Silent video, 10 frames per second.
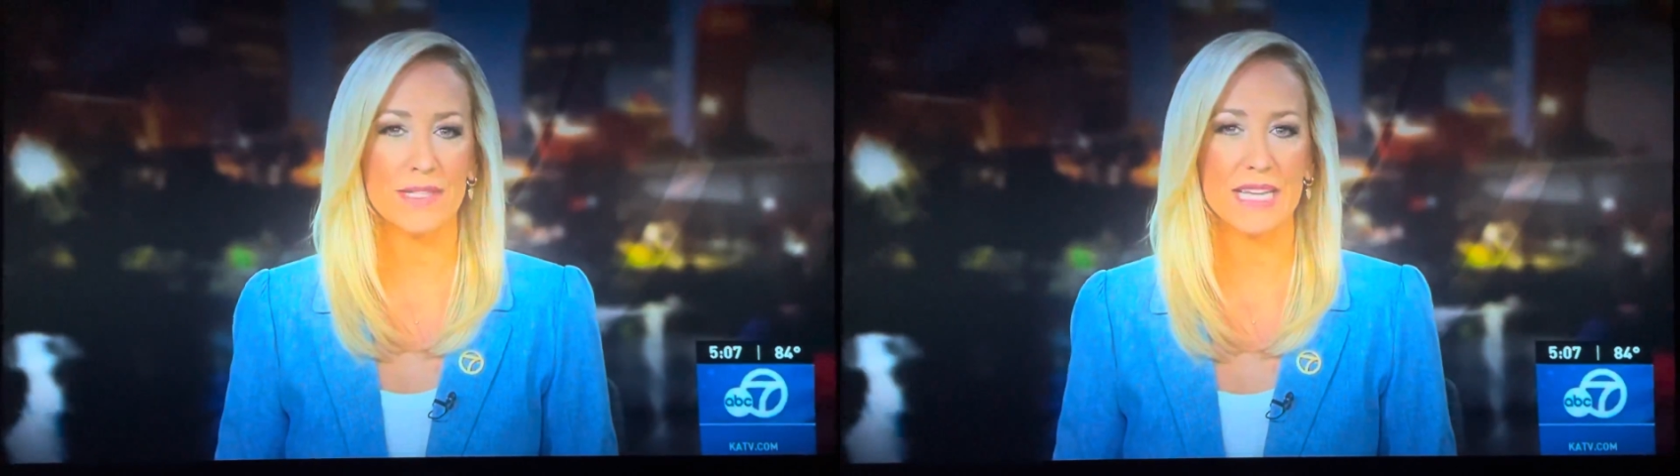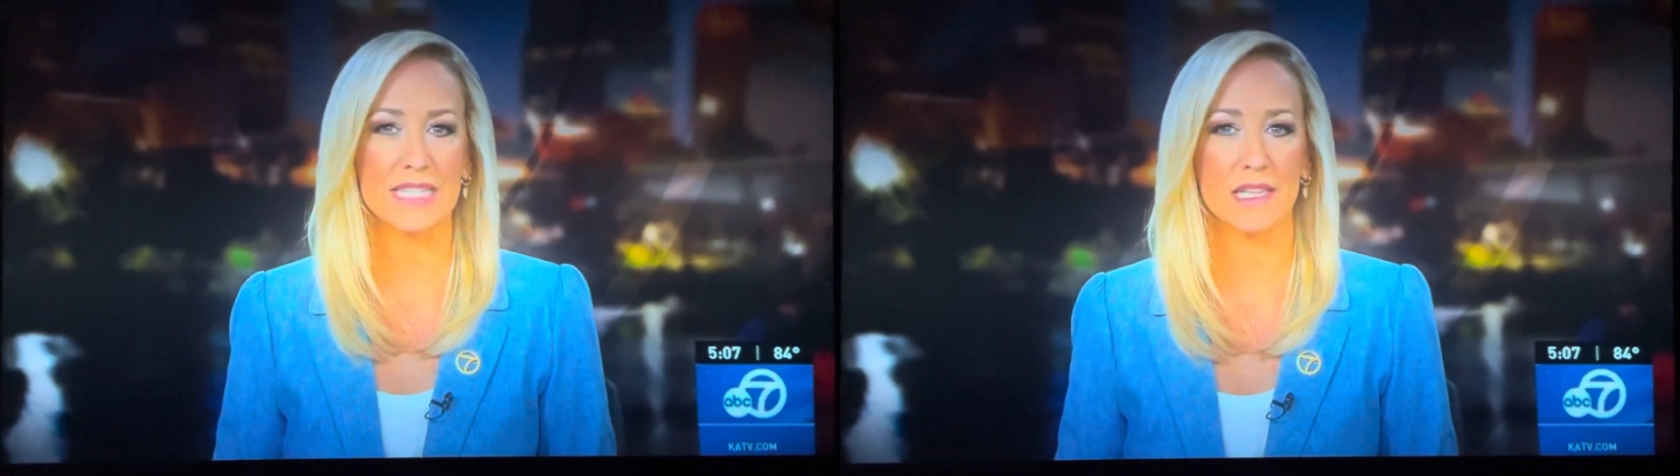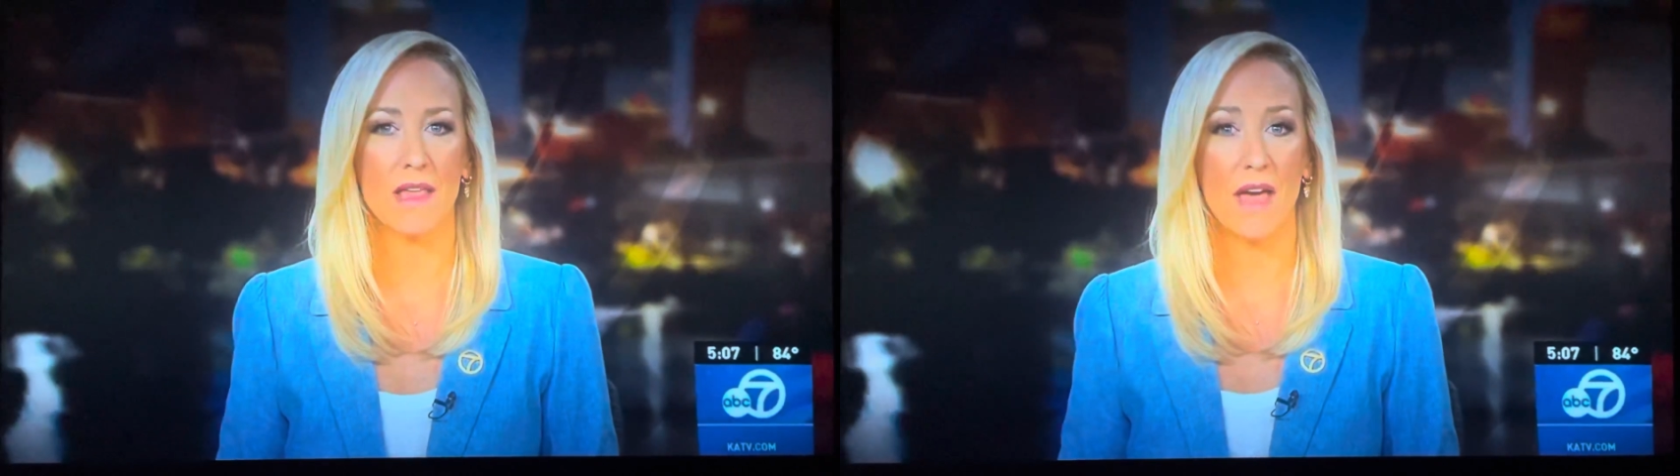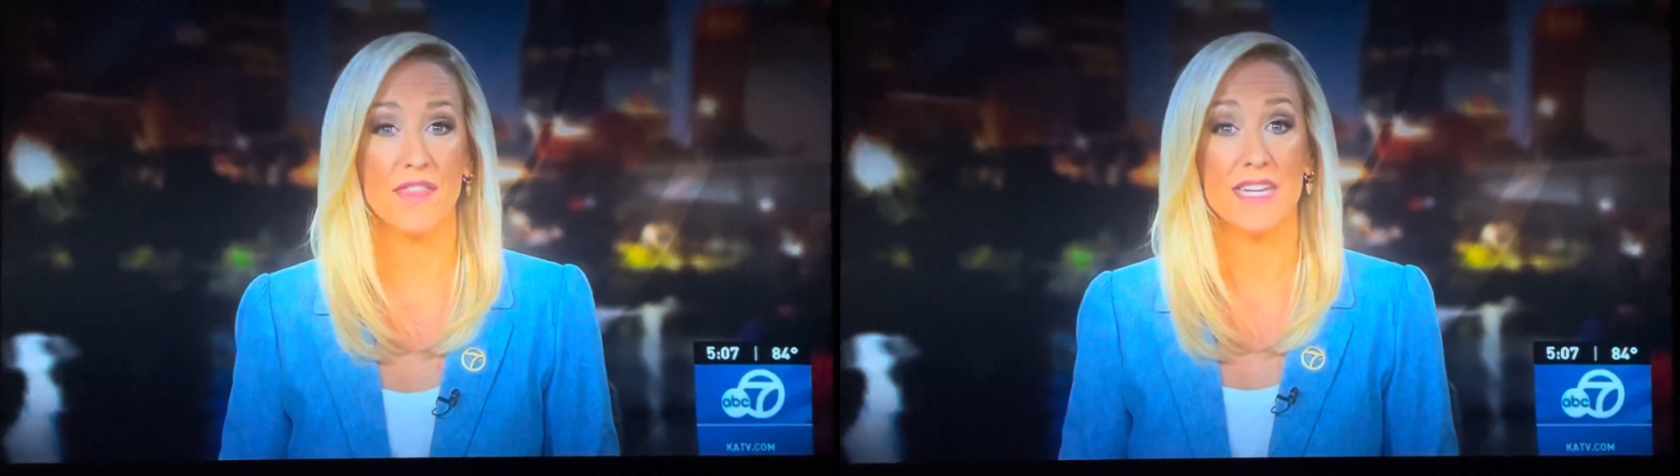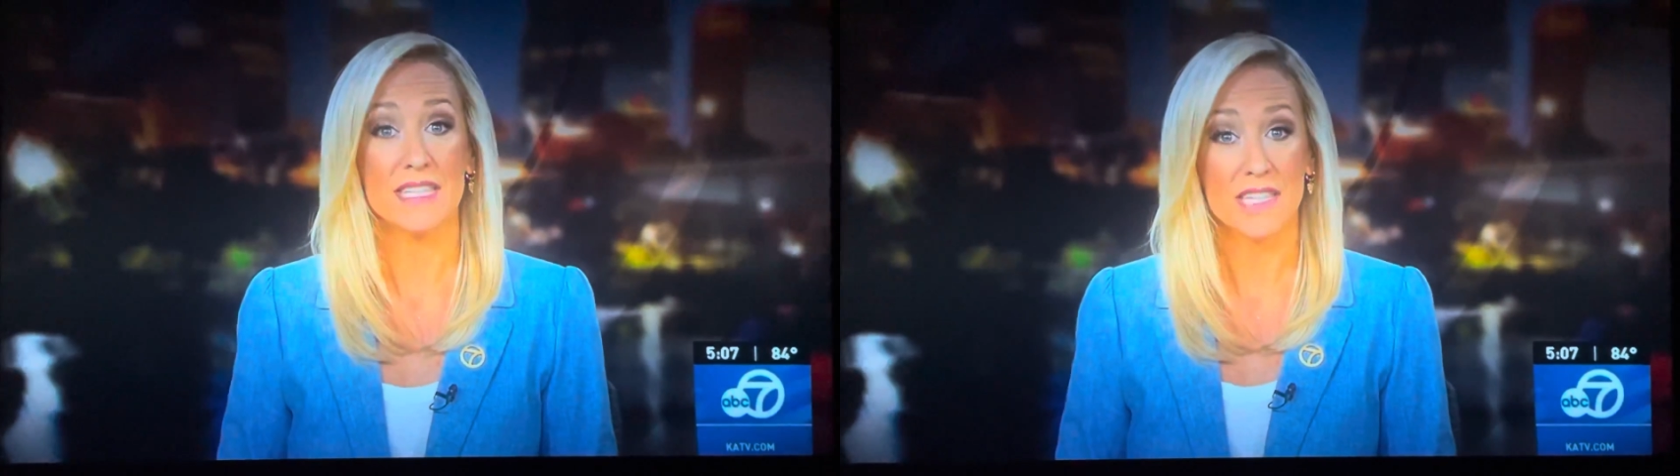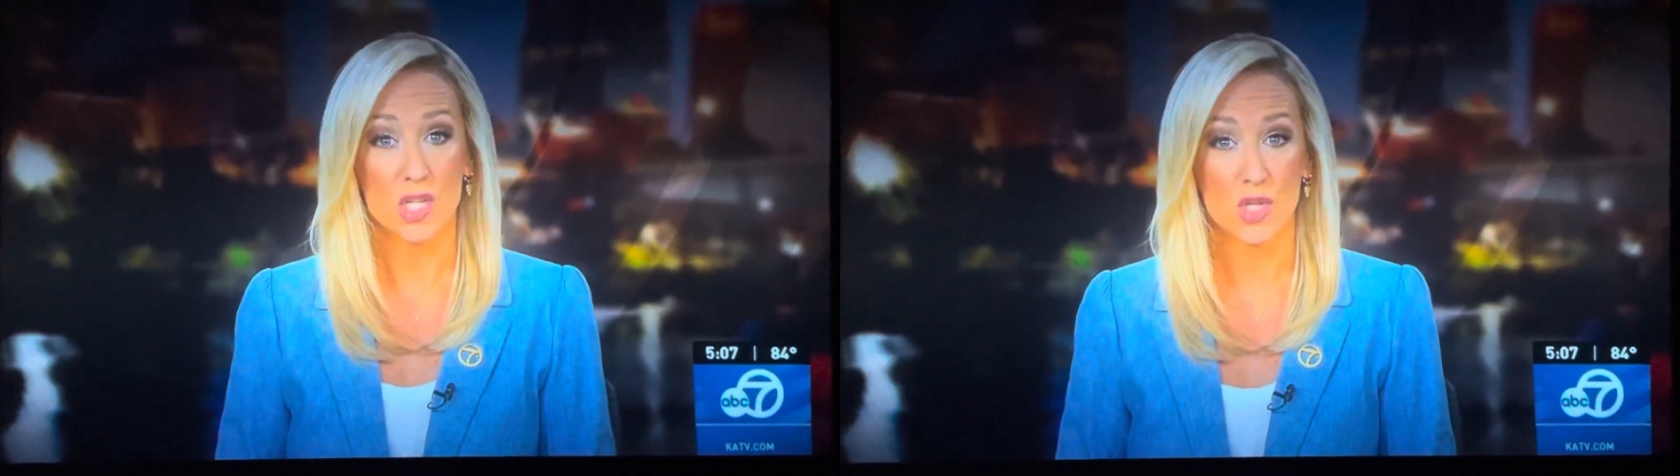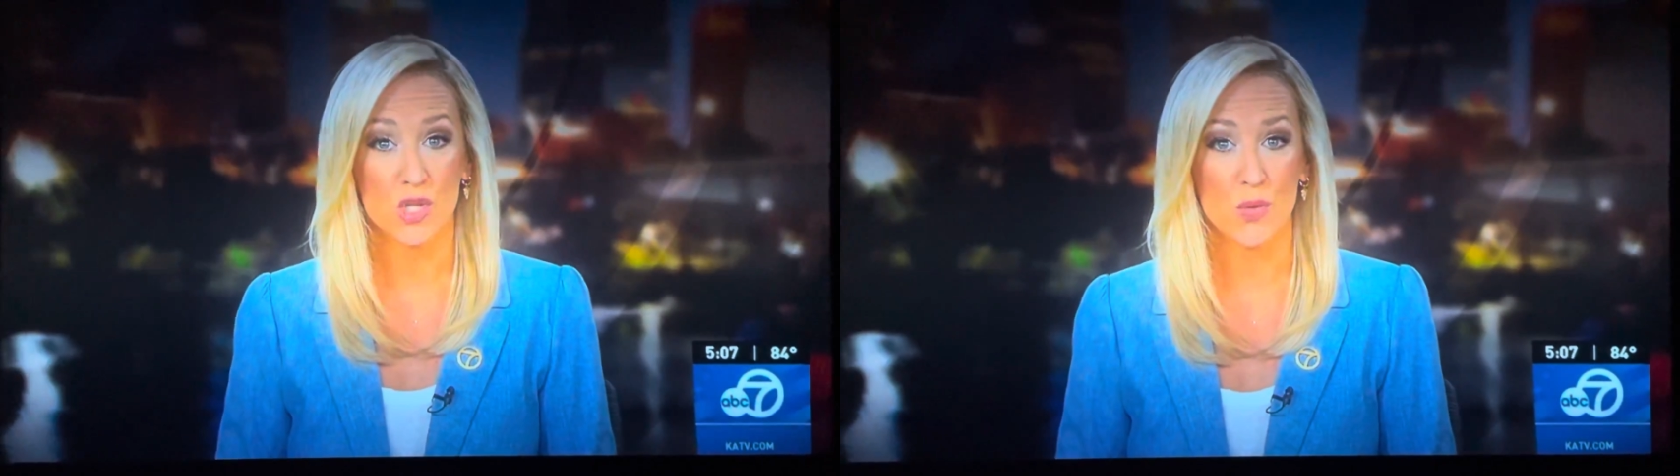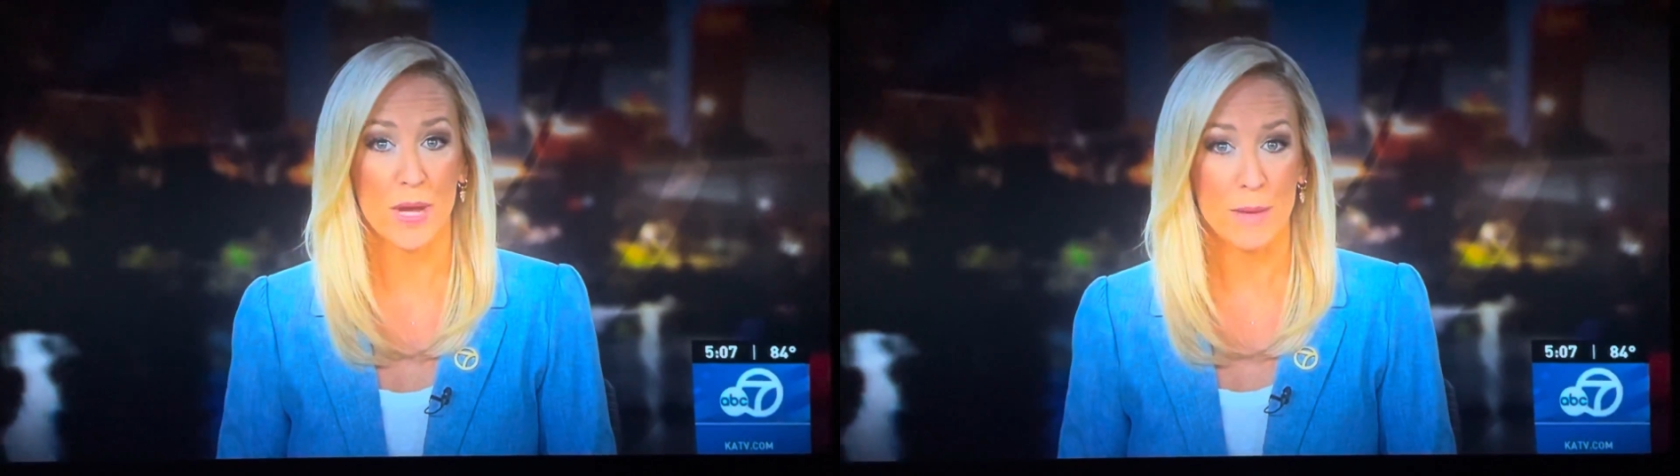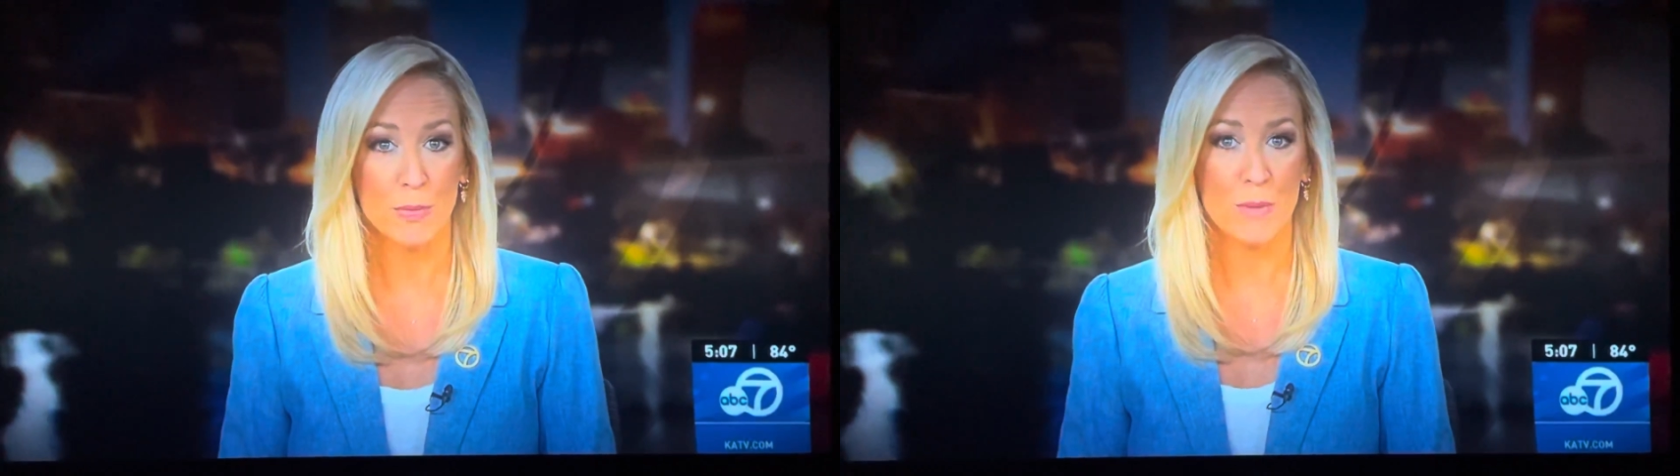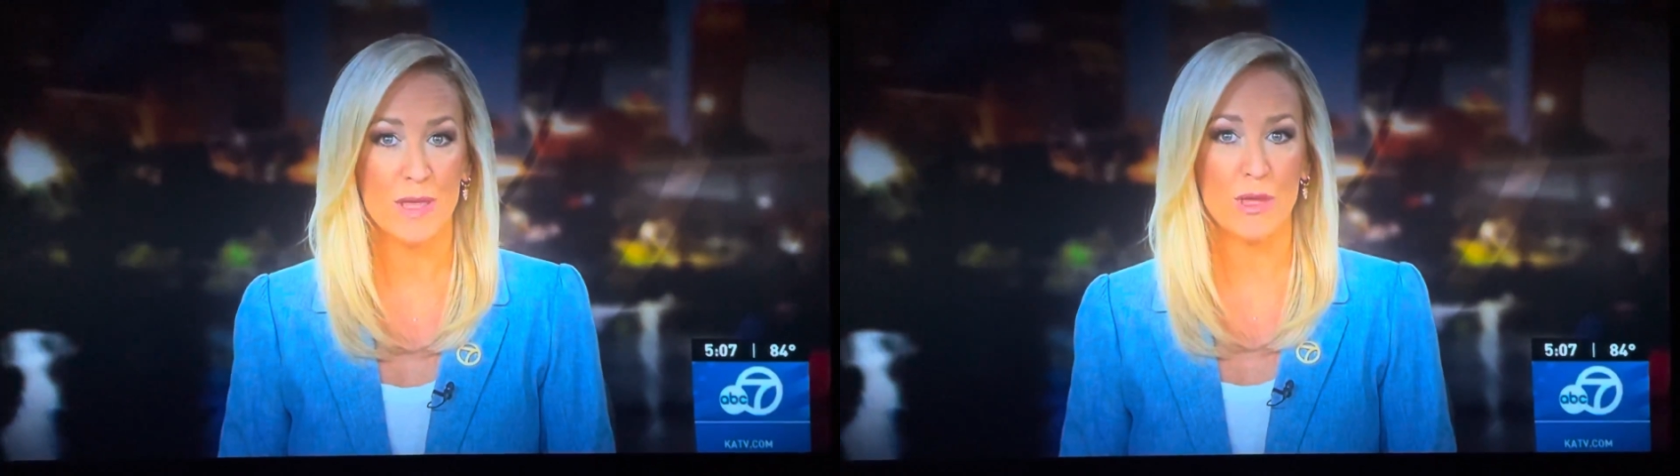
in a fucking pandemic and